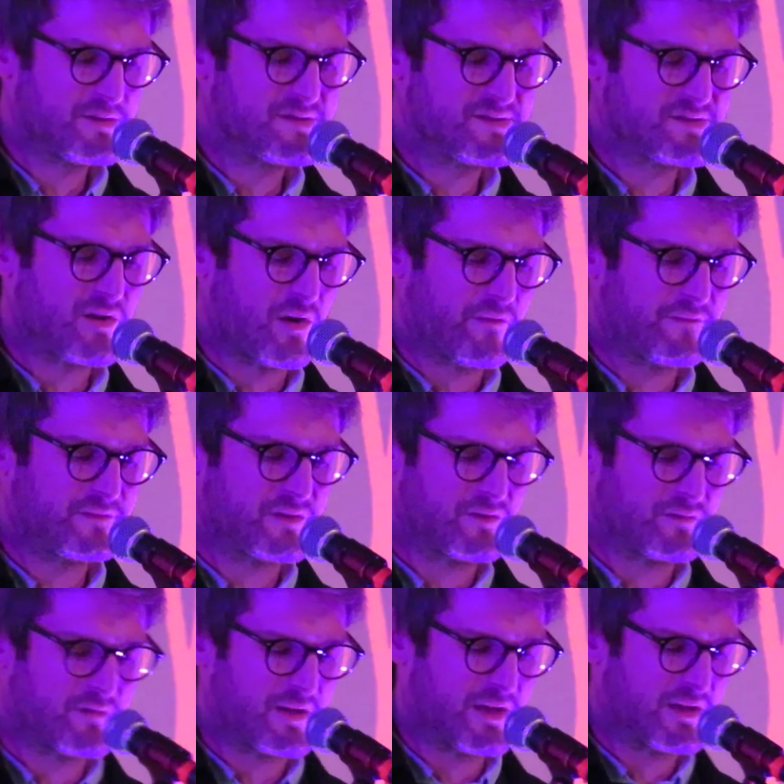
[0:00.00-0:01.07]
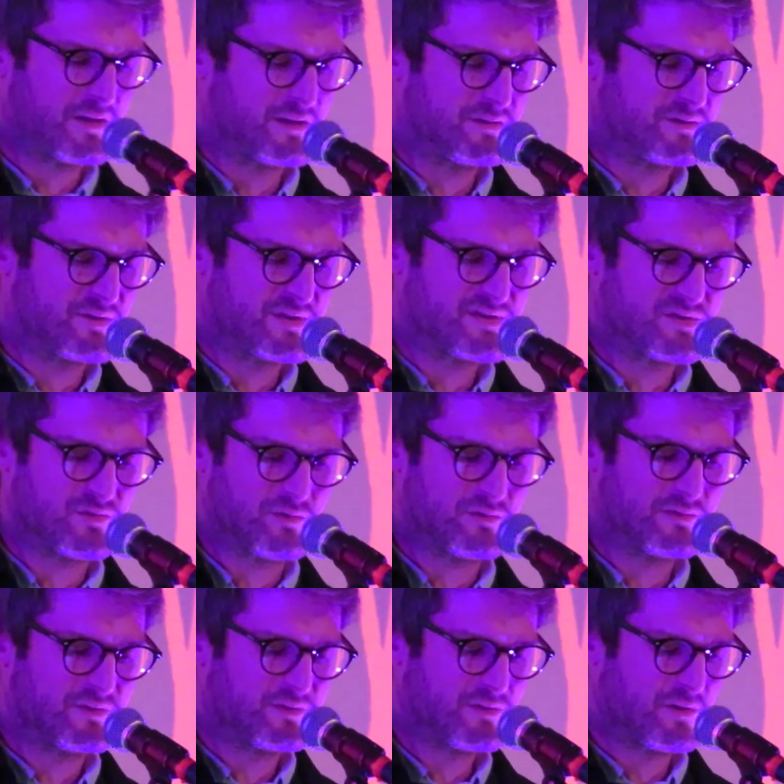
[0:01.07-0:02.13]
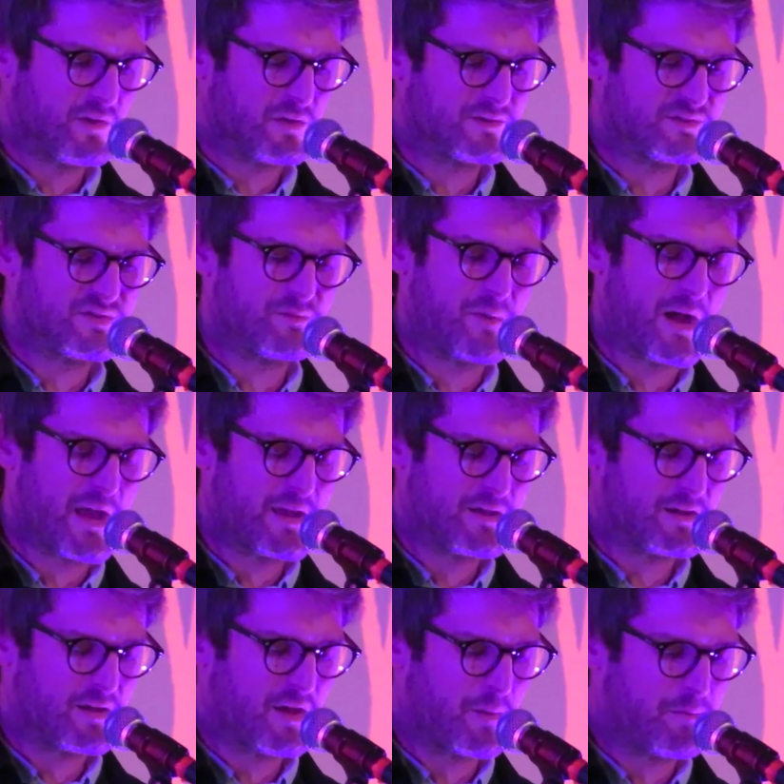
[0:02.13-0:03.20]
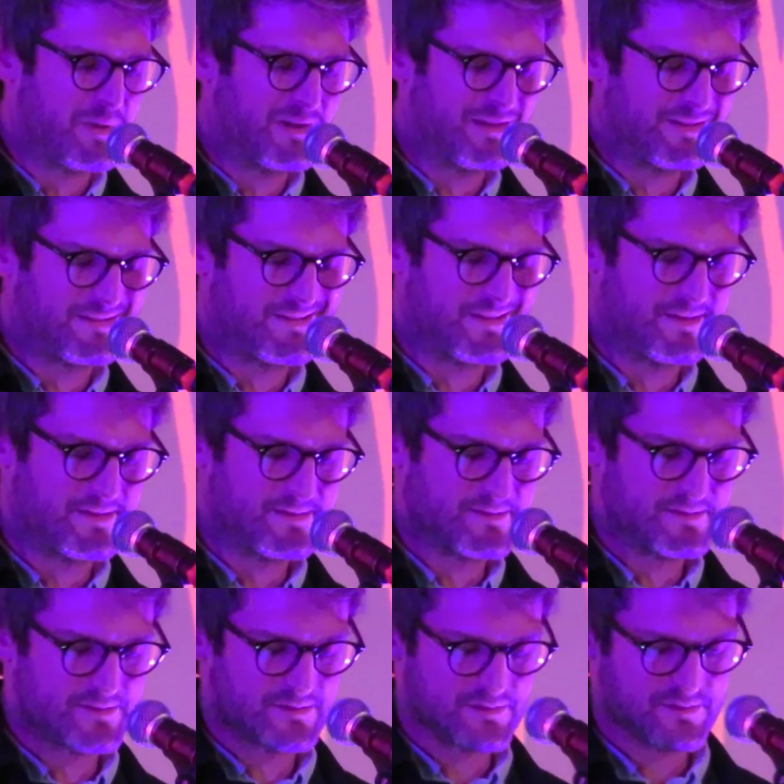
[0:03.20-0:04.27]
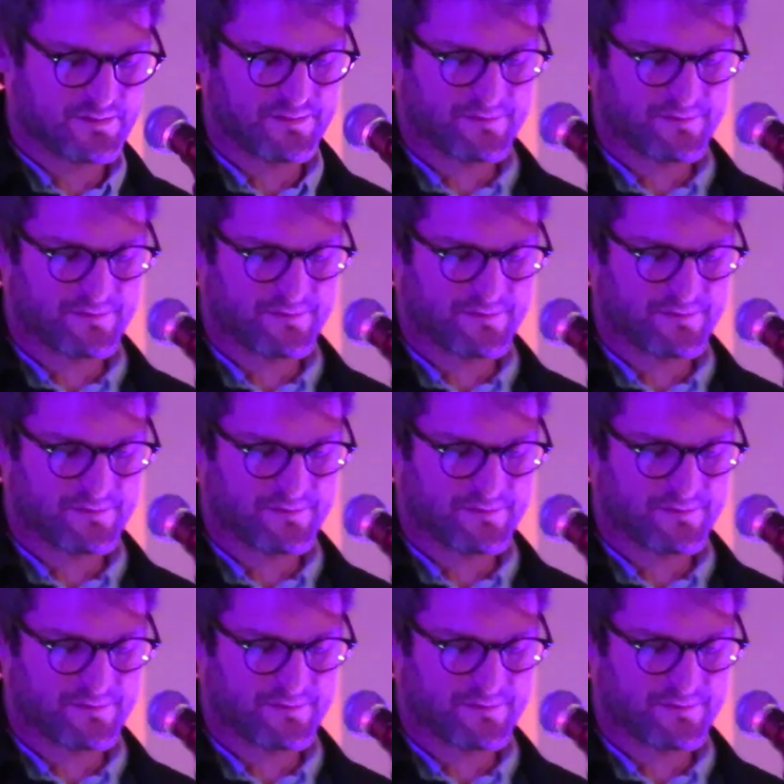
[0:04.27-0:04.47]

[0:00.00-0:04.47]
Soft rain drizzled onto my abilities.